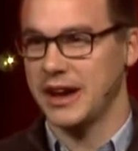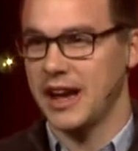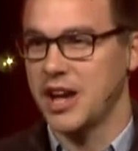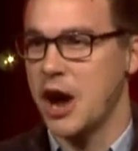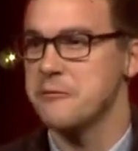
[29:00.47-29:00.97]
I
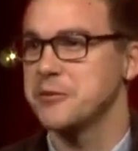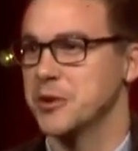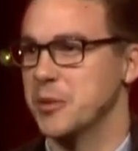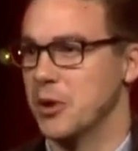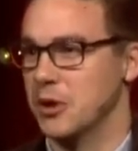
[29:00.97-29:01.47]
got
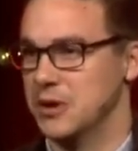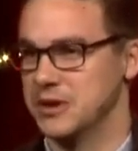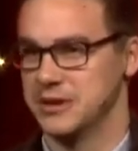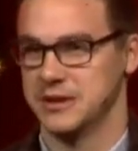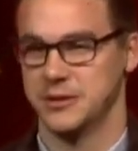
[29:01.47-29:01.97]
comfortable
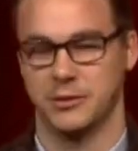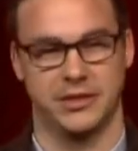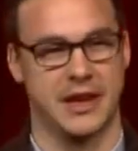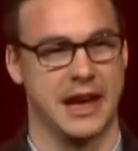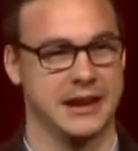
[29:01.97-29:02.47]

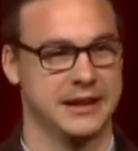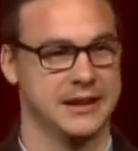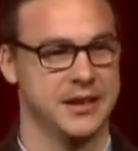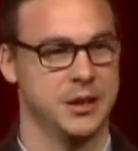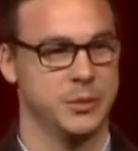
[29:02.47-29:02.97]
with that.
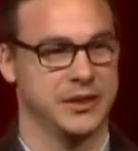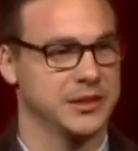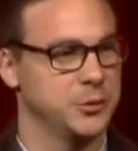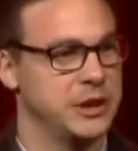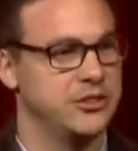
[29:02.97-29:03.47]
That's
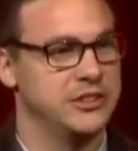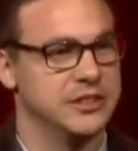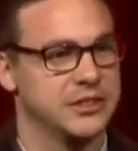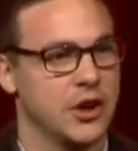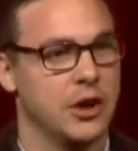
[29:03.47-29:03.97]
not the way
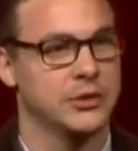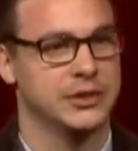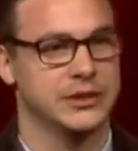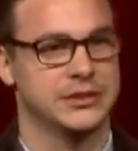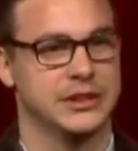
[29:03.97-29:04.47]
Jesus calls
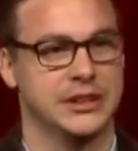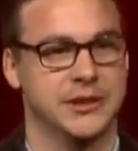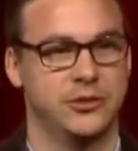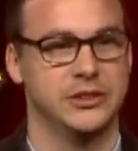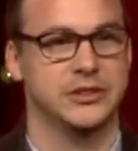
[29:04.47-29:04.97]
us to
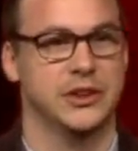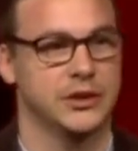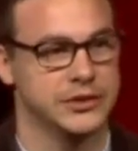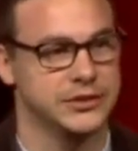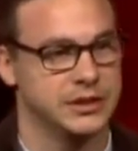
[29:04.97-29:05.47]
live. Jesus
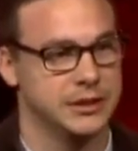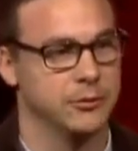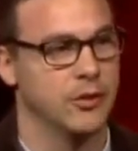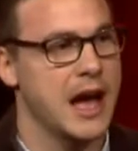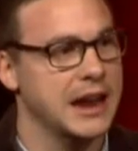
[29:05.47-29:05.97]
calls us to
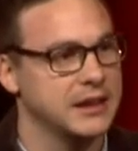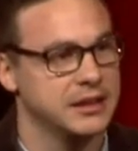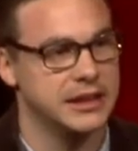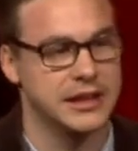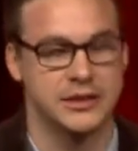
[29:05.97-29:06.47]
live
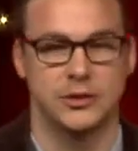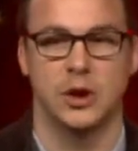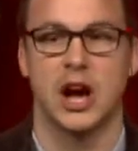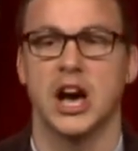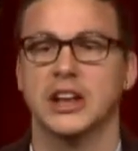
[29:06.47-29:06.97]
radically and to
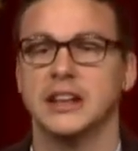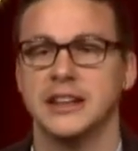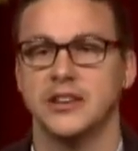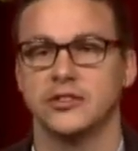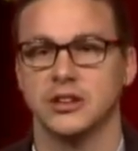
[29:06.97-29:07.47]

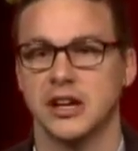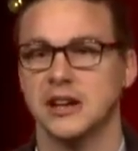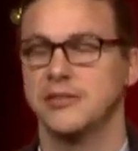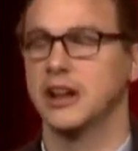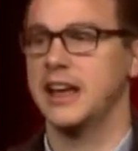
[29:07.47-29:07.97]
unleash
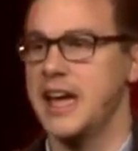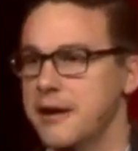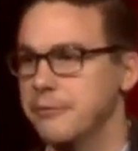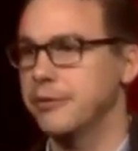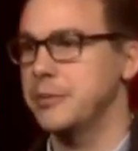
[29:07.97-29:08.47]
love on
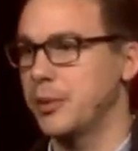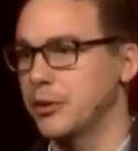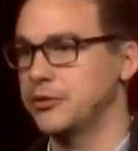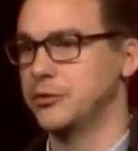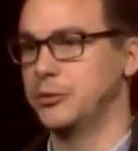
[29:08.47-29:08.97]
every
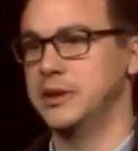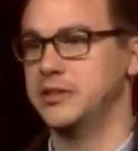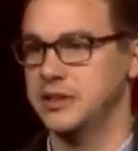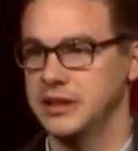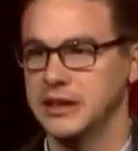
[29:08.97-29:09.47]
person we
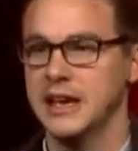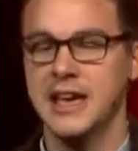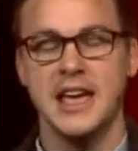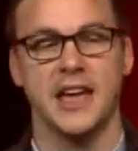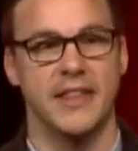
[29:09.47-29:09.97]
see.
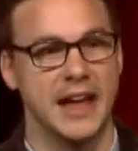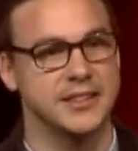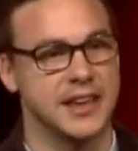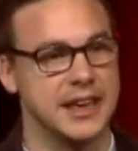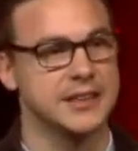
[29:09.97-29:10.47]
And that
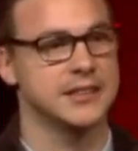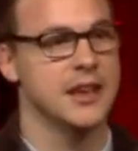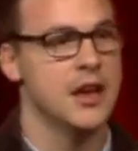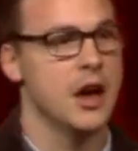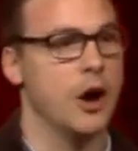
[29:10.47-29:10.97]
takes
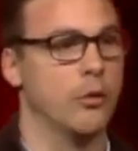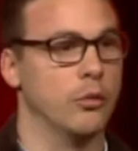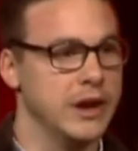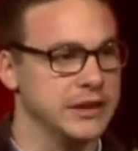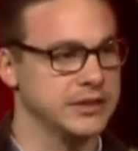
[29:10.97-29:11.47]
a
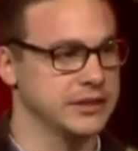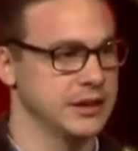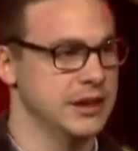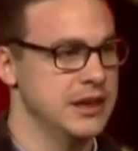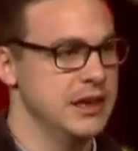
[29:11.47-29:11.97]
risk.
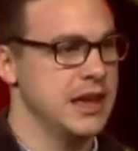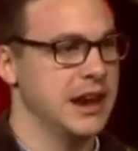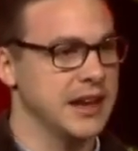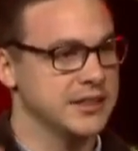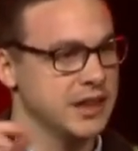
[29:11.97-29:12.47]
And
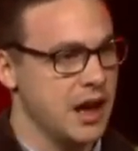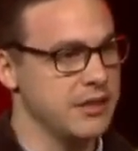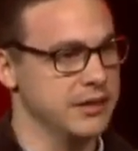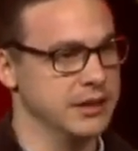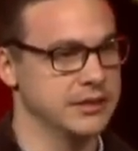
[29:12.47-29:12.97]
I saw
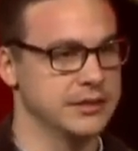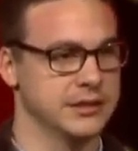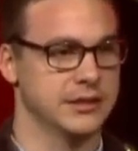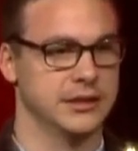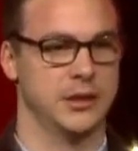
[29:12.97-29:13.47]
this
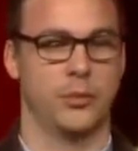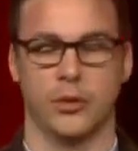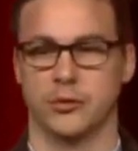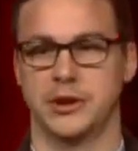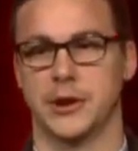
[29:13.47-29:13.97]
in
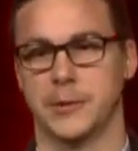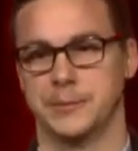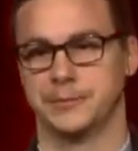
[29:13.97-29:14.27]
Puerto Rico.